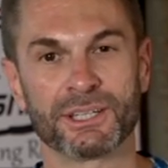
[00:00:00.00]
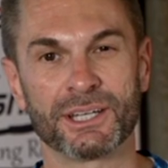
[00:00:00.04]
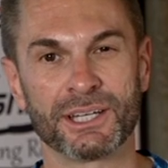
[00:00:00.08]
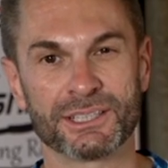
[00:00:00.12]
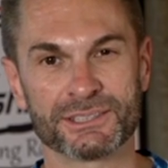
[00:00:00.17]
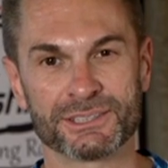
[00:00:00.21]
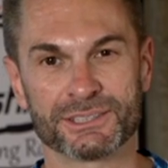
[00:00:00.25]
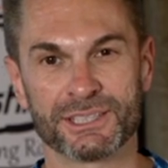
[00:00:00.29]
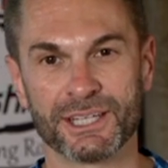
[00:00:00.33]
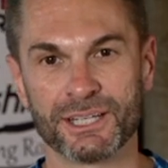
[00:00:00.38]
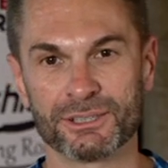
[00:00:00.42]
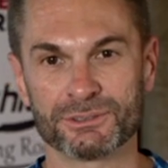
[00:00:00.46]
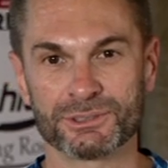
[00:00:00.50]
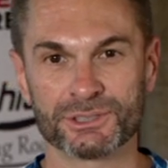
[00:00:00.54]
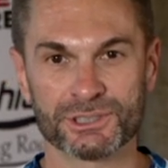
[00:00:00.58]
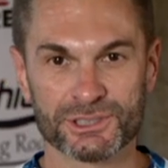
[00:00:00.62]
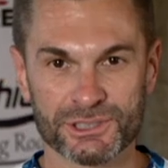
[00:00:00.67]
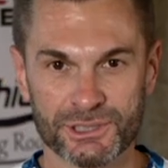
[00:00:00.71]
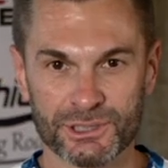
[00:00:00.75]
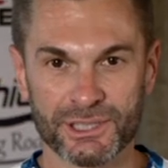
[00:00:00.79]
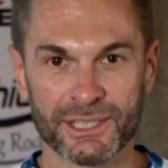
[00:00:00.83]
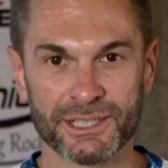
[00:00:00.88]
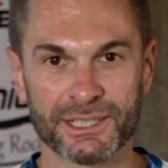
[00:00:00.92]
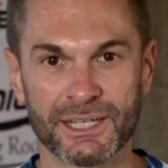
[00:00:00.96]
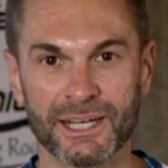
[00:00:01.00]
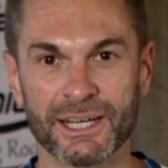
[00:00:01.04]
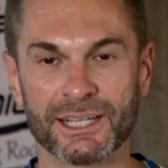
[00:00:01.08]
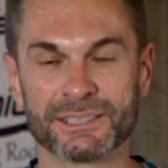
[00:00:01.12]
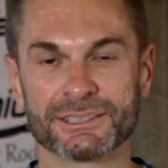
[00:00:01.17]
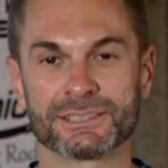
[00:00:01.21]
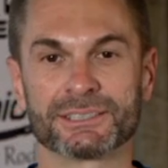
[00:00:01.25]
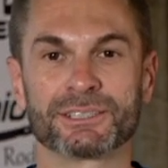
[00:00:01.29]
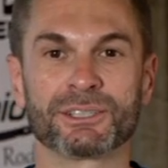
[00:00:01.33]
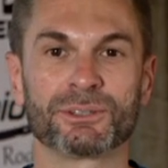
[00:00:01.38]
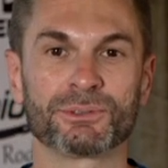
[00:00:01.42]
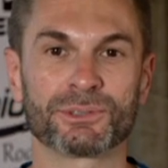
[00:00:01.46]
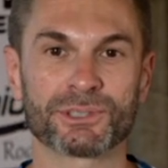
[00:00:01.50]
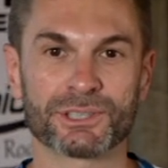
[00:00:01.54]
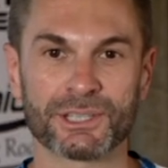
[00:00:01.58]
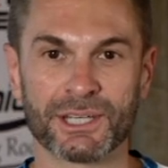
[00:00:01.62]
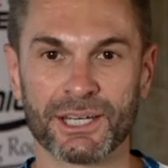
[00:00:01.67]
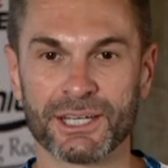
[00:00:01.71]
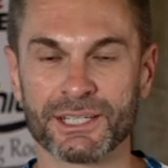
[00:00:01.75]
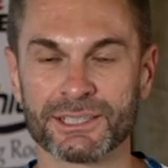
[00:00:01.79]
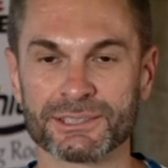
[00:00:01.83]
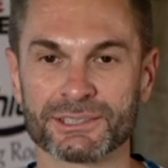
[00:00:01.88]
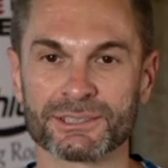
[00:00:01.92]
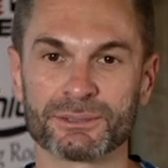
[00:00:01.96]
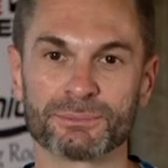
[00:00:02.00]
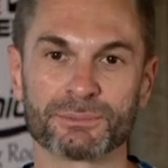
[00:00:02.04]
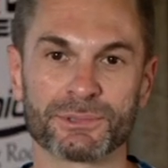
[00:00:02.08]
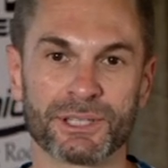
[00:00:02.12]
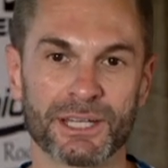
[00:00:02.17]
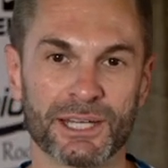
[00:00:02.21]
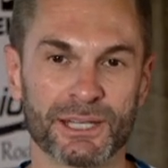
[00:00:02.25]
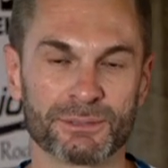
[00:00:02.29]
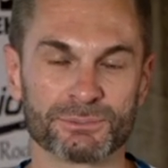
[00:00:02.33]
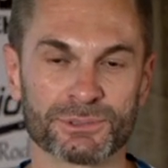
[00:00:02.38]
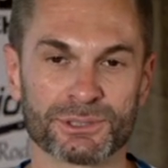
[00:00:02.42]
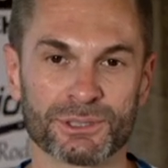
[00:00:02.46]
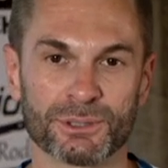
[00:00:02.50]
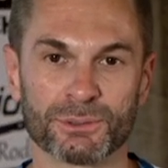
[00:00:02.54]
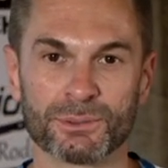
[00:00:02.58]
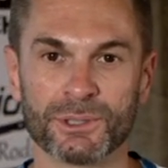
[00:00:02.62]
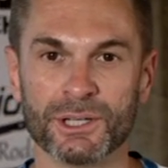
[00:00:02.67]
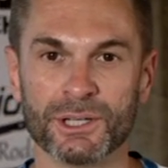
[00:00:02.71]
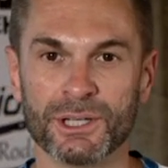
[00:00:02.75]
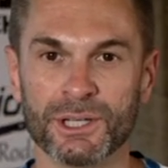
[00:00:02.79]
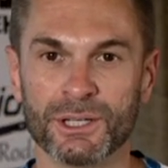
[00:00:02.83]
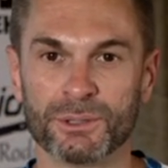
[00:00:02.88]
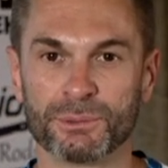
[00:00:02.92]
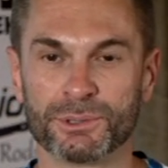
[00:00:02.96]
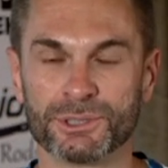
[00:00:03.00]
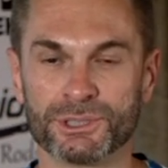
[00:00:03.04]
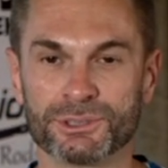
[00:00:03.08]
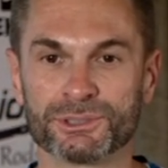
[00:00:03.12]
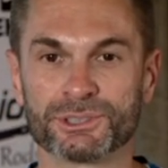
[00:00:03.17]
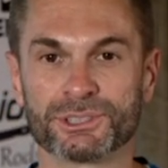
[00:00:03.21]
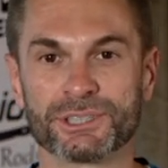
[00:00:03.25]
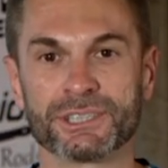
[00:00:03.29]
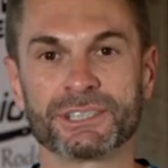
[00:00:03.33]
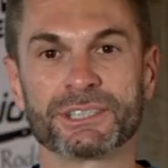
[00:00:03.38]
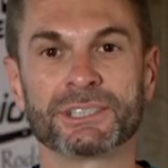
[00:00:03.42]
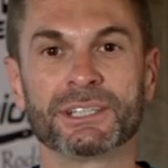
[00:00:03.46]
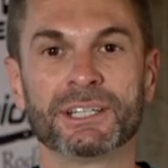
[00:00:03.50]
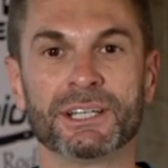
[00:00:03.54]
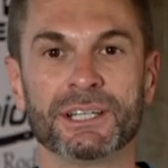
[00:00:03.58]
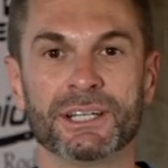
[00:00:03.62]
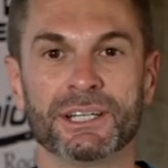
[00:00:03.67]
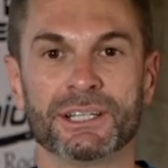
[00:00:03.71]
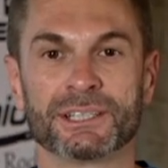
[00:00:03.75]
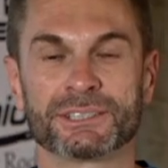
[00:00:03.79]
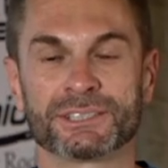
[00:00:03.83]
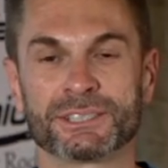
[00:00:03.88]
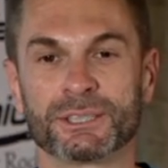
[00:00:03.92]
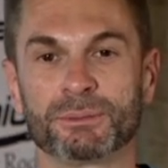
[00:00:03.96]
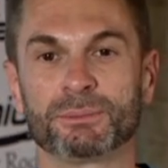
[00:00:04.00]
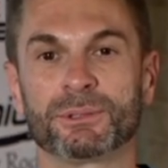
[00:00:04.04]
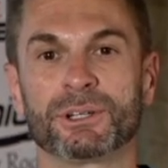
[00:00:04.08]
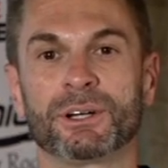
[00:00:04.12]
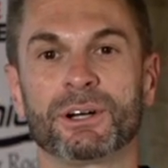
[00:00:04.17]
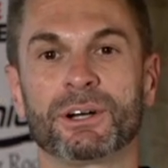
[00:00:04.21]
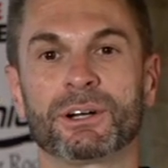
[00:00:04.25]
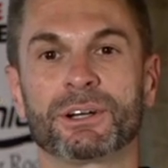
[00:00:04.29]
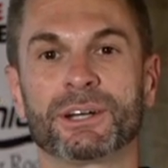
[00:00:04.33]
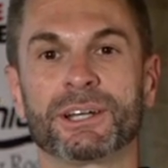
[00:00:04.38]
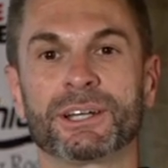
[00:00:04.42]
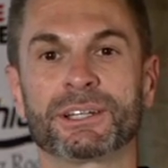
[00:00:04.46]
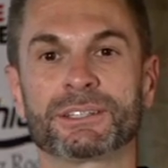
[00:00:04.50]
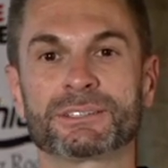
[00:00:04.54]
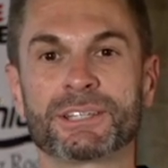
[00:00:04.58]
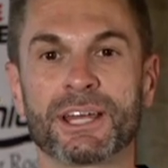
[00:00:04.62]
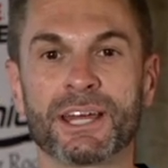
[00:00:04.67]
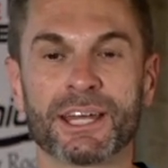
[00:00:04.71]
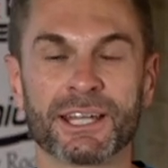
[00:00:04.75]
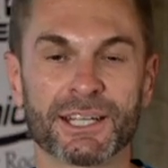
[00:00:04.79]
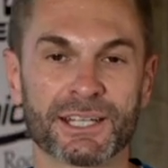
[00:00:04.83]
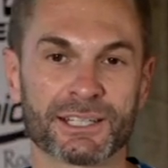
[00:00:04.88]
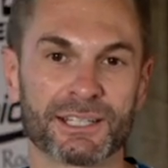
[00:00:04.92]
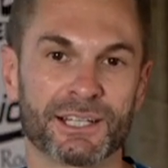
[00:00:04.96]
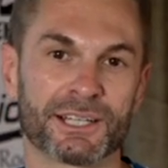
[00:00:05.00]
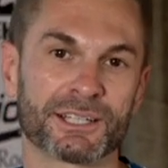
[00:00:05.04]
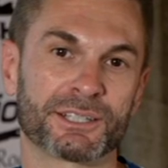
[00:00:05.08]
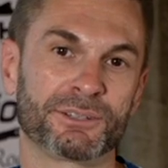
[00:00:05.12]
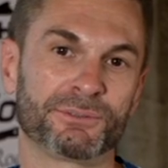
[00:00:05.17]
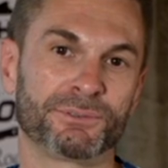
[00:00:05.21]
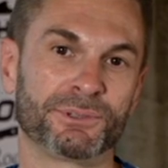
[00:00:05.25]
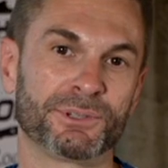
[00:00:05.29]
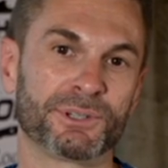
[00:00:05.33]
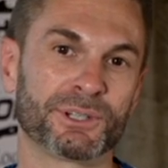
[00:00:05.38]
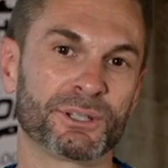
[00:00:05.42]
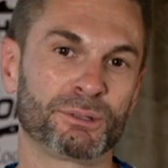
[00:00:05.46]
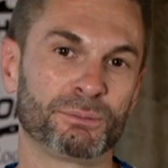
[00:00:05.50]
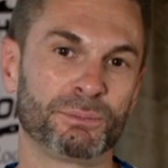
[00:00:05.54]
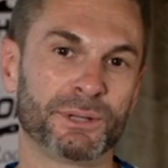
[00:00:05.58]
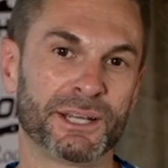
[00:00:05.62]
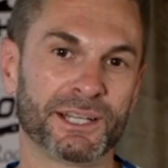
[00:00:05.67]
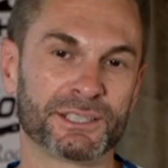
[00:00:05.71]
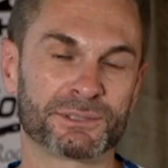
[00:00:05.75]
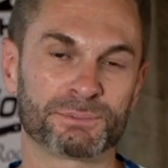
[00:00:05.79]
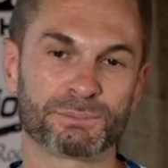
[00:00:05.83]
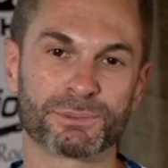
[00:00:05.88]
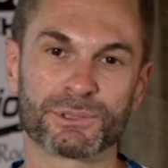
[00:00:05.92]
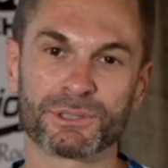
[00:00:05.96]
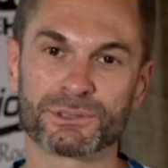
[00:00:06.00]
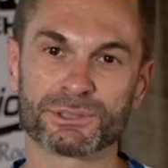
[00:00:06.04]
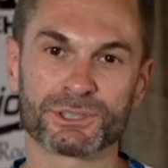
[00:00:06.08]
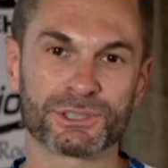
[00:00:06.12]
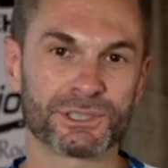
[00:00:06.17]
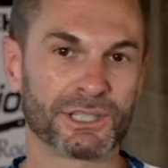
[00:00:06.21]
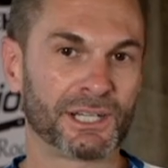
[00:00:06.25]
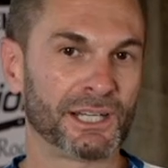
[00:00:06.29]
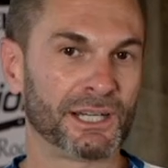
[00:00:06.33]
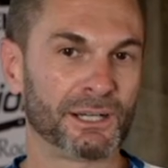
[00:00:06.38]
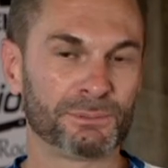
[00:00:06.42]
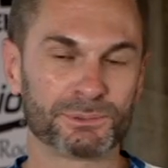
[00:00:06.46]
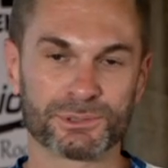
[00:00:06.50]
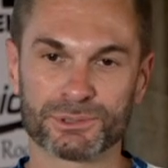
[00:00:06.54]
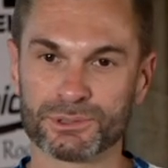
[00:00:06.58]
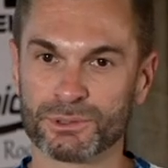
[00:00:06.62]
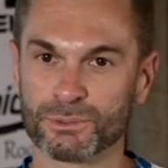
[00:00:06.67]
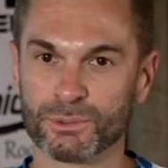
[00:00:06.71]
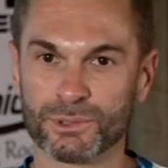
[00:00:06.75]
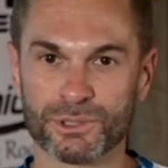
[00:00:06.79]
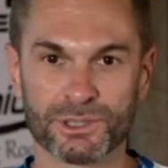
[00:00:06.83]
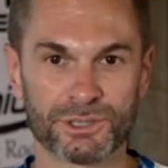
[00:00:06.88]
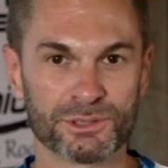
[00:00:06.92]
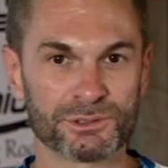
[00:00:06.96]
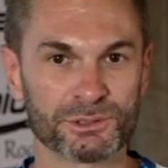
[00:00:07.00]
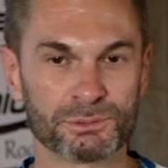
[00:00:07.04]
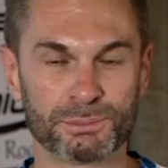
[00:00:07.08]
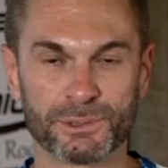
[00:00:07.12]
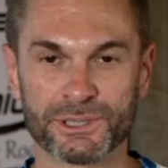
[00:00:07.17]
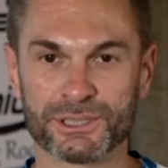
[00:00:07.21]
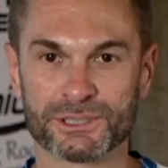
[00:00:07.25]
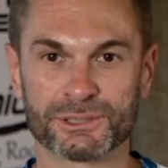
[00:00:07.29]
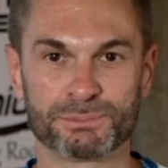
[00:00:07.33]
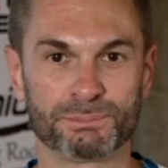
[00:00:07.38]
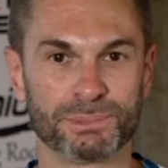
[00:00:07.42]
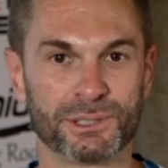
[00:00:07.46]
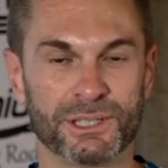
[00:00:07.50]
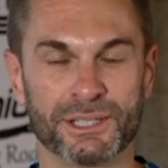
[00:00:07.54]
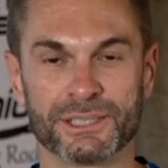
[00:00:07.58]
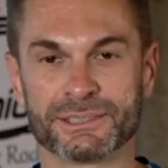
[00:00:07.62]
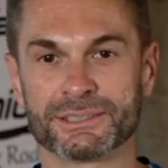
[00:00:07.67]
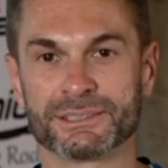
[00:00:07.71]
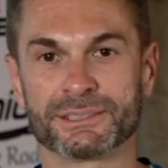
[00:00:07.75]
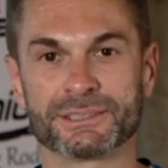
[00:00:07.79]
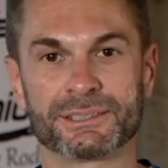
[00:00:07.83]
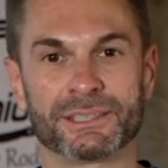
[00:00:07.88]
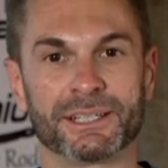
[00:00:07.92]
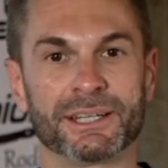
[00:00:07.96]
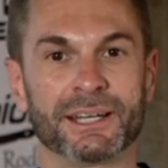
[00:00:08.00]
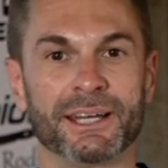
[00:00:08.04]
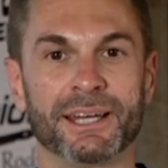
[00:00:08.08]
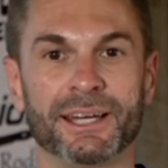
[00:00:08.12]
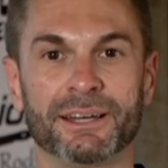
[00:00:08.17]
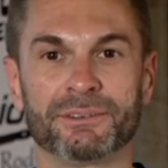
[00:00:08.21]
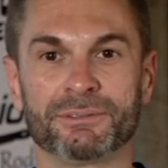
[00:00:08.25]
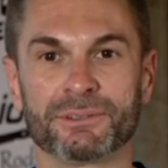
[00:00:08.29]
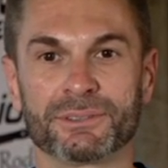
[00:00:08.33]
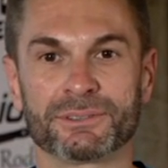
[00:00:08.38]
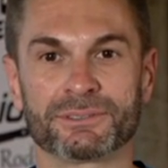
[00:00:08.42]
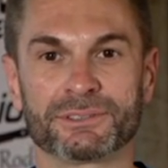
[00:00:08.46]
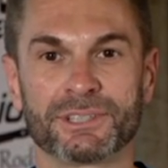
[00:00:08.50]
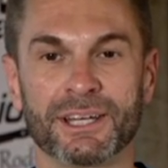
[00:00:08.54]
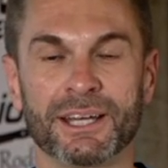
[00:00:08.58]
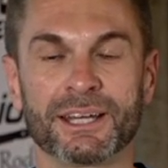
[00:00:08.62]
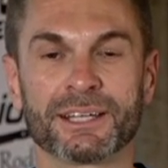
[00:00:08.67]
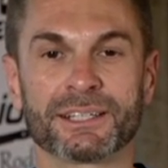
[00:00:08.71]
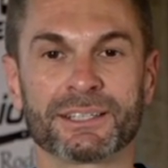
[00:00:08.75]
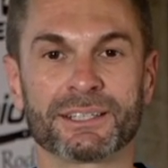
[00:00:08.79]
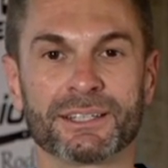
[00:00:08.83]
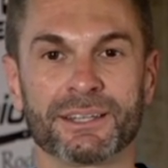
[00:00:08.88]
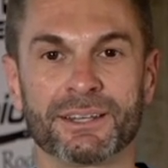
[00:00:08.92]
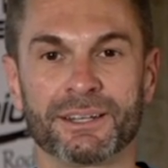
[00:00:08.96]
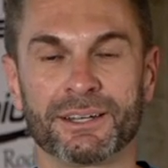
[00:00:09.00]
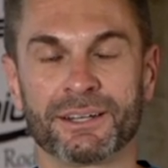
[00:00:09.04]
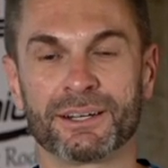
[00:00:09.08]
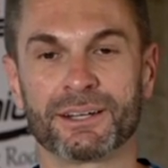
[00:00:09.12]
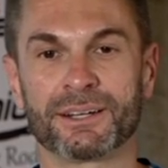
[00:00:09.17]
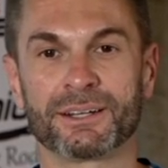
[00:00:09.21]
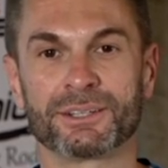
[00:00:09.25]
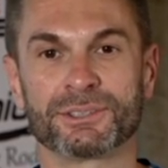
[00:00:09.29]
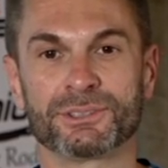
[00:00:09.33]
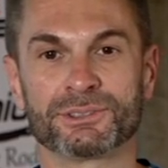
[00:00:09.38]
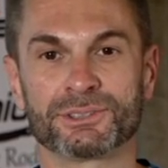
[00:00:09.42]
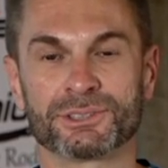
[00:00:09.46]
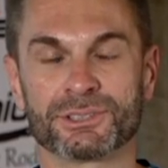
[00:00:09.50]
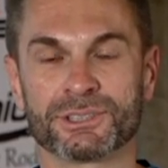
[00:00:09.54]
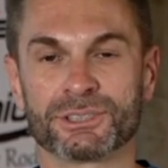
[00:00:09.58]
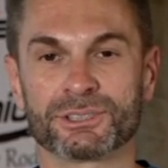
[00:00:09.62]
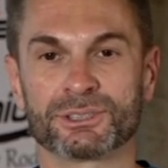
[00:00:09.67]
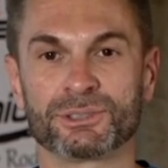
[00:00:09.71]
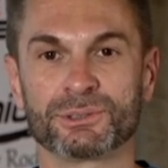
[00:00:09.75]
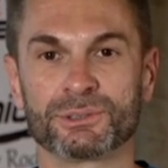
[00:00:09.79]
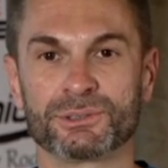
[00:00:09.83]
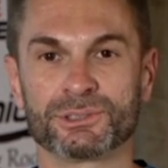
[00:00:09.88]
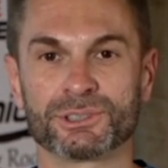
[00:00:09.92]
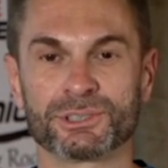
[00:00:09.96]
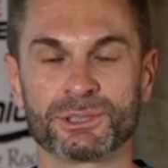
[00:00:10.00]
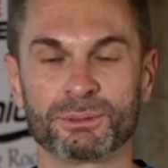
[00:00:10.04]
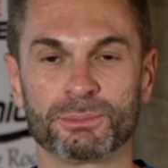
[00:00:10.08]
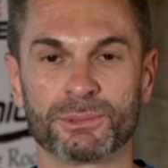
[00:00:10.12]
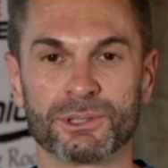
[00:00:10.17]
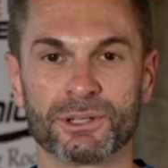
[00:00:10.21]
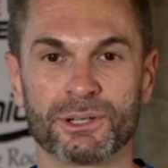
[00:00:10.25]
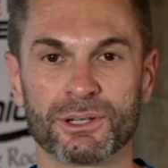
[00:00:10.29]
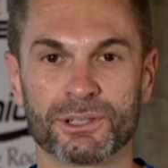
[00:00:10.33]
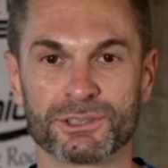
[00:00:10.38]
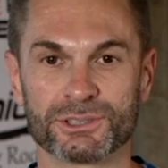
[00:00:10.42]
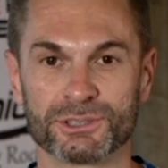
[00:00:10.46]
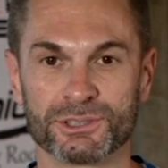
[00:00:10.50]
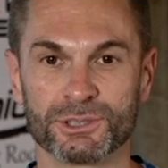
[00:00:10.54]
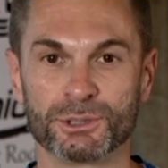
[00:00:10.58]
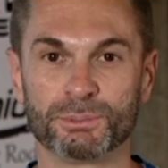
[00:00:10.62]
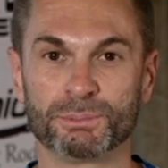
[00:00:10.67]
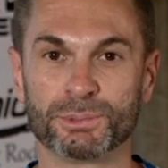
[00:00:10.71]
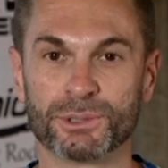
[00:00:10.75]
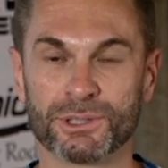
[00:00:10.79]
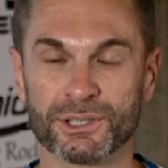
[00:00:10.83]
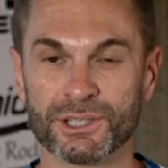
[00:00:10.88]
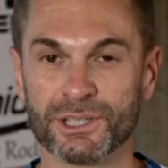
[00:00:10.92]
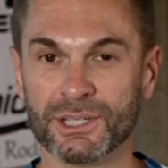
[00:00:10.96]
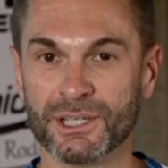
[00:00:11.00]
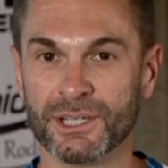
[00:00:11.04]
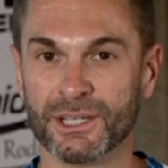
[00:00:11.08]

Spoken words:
That sounds just like icing on the cake sometimes. So when you see seminar in a tank, like if you're at a Bass Pro Shops or one of those big places that have a tank in there, and you see us doing seminars, and you put